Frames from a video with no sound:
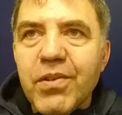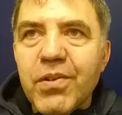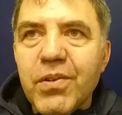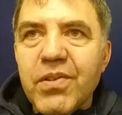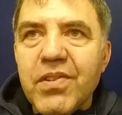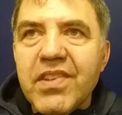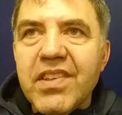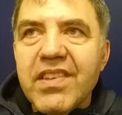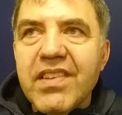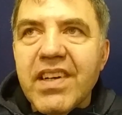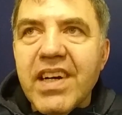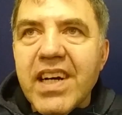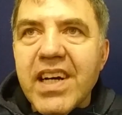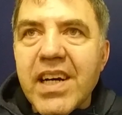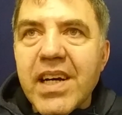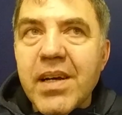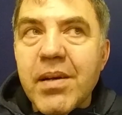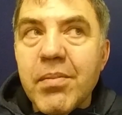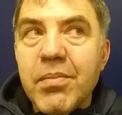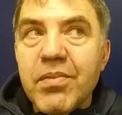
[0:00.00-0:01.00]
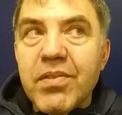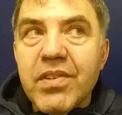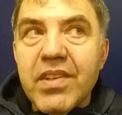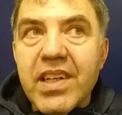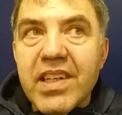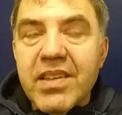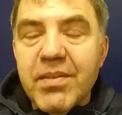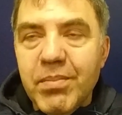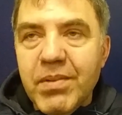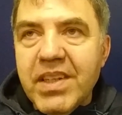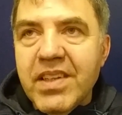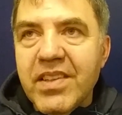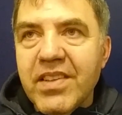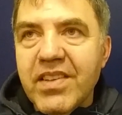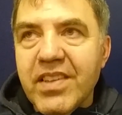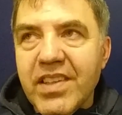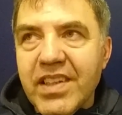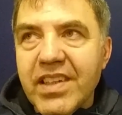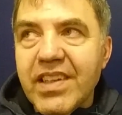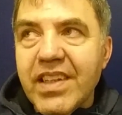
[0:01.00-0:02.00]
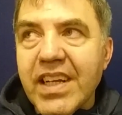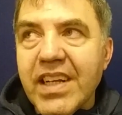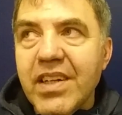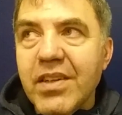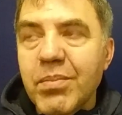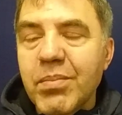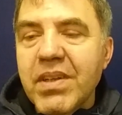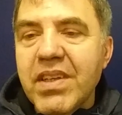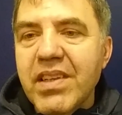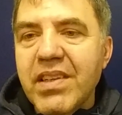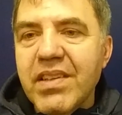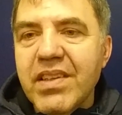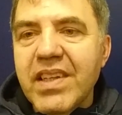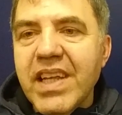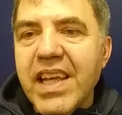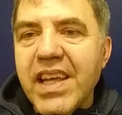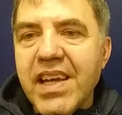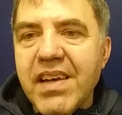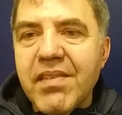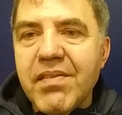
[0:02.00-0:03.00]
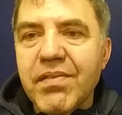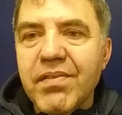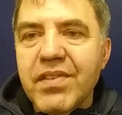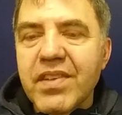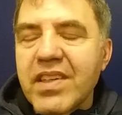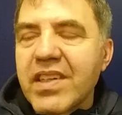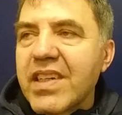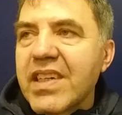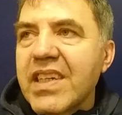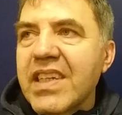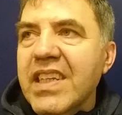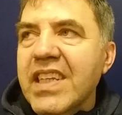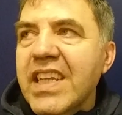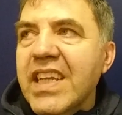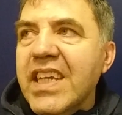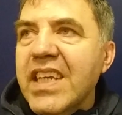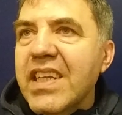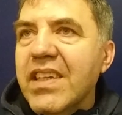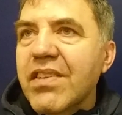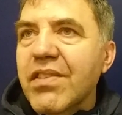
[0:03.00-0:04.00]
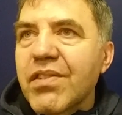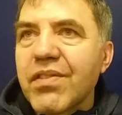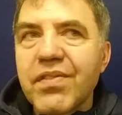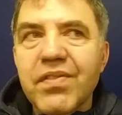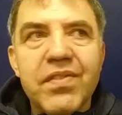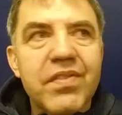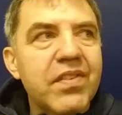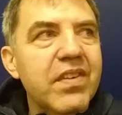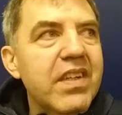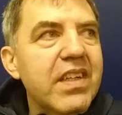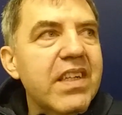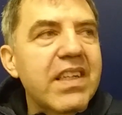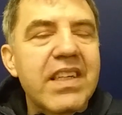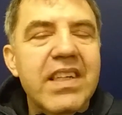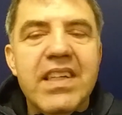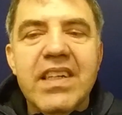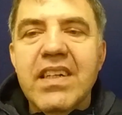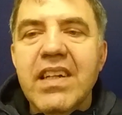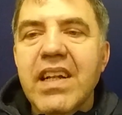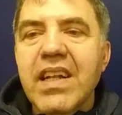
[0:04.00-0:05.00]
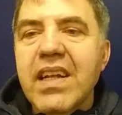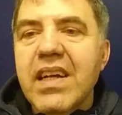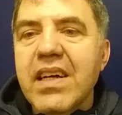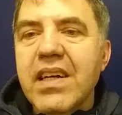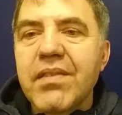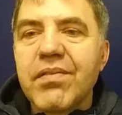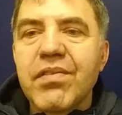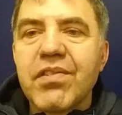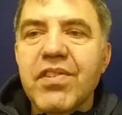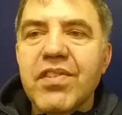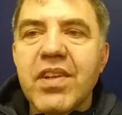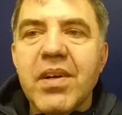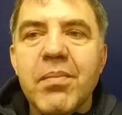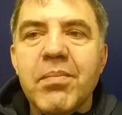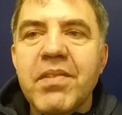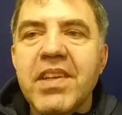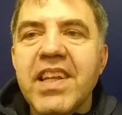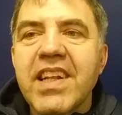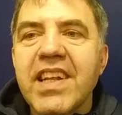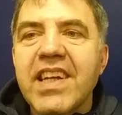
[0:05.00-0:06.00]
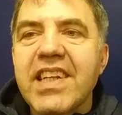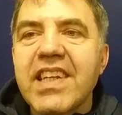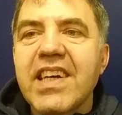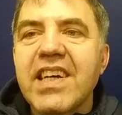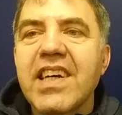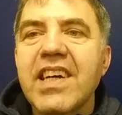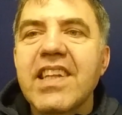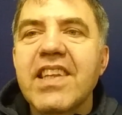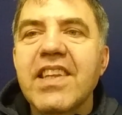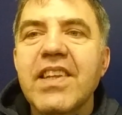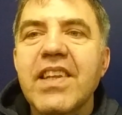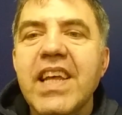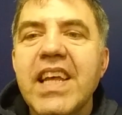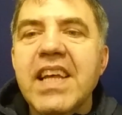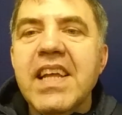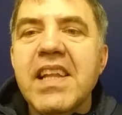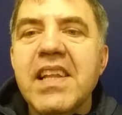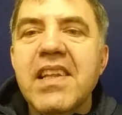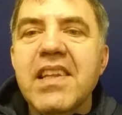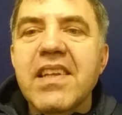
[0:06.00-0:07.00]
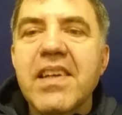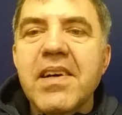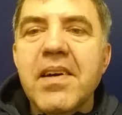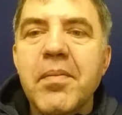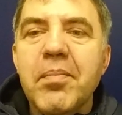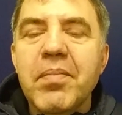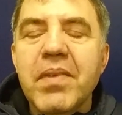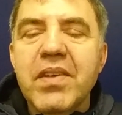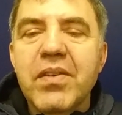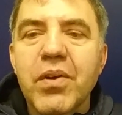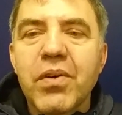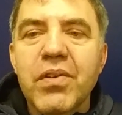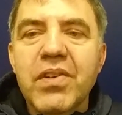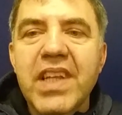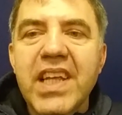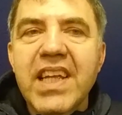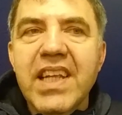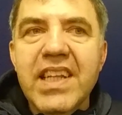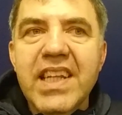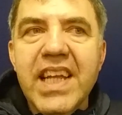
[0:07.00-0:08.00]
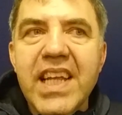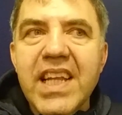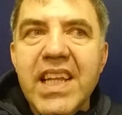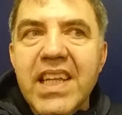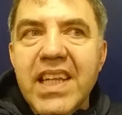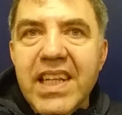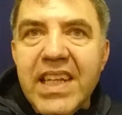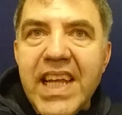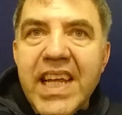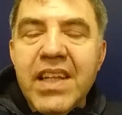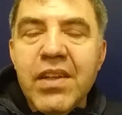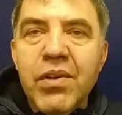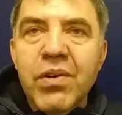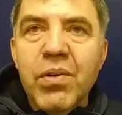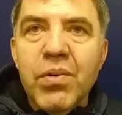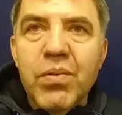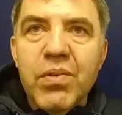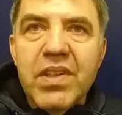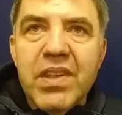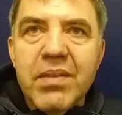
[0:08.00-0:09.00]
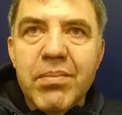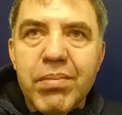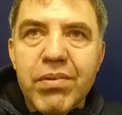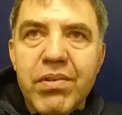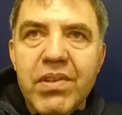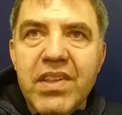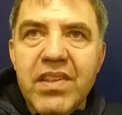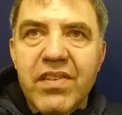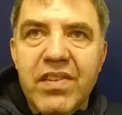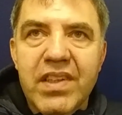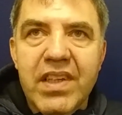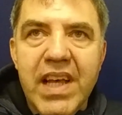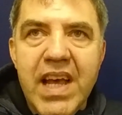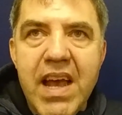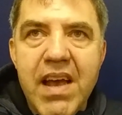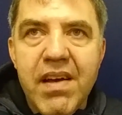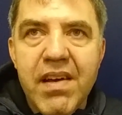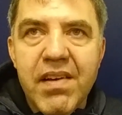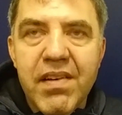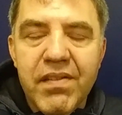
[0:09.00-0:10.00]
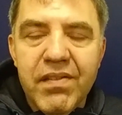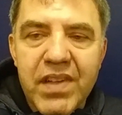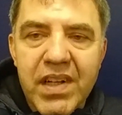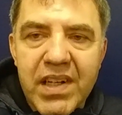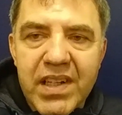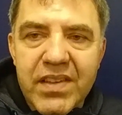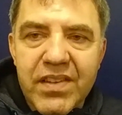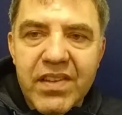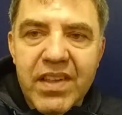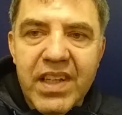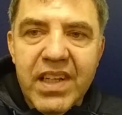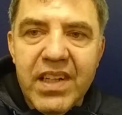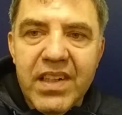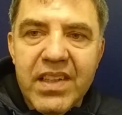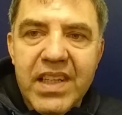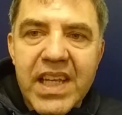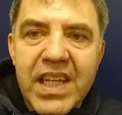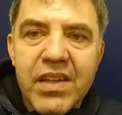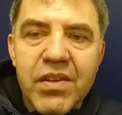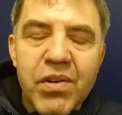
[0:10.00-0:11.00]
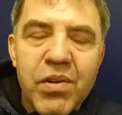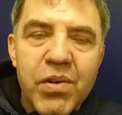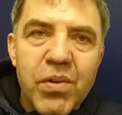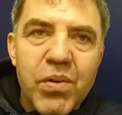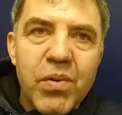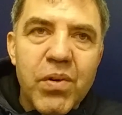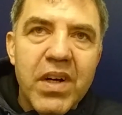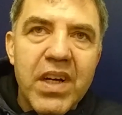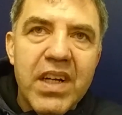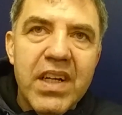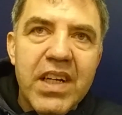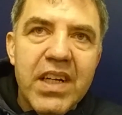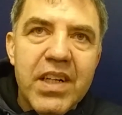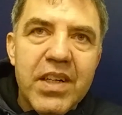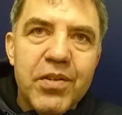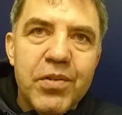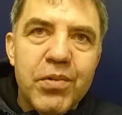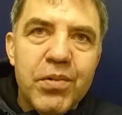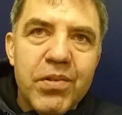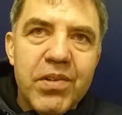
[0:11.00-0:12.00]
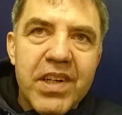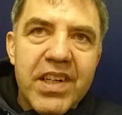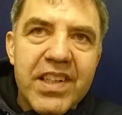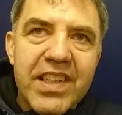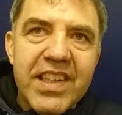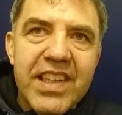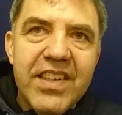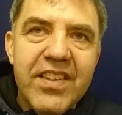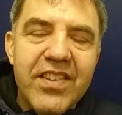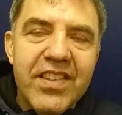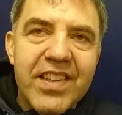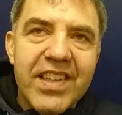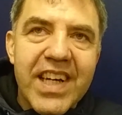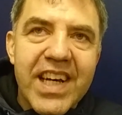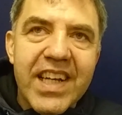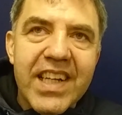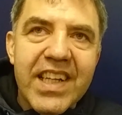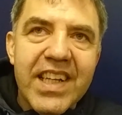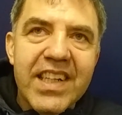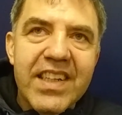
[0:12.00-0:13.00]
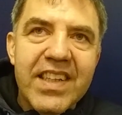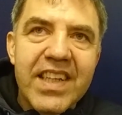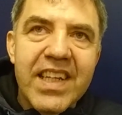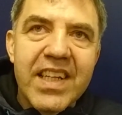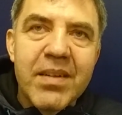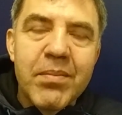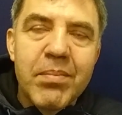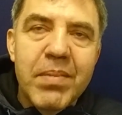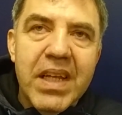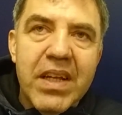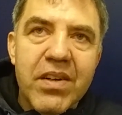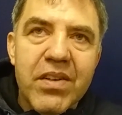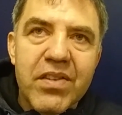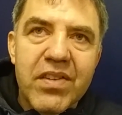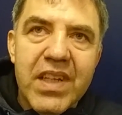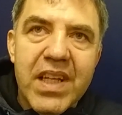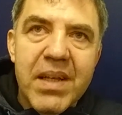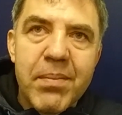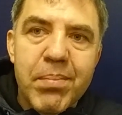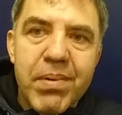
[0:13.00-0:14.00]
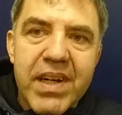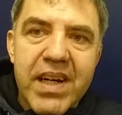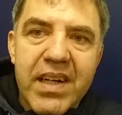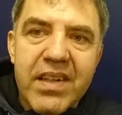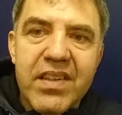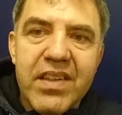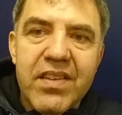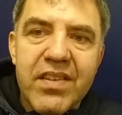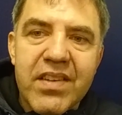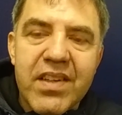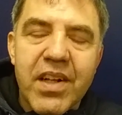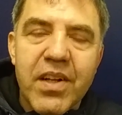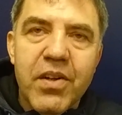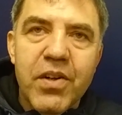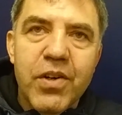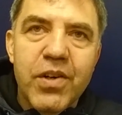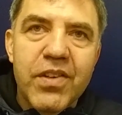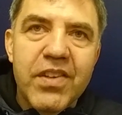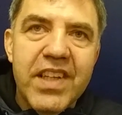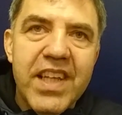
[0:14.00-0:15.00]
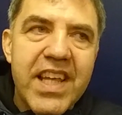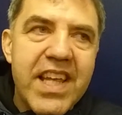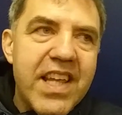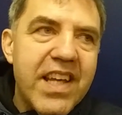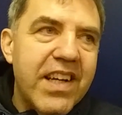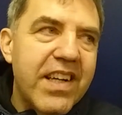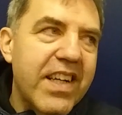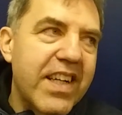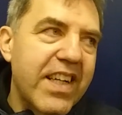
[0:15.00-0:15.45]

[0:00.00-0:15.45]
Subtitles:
all the times. That means it tells me they have a need of love or something like that. And so they know, the bullies have that skill. They know who are the easy target, and because they practiced a lot, they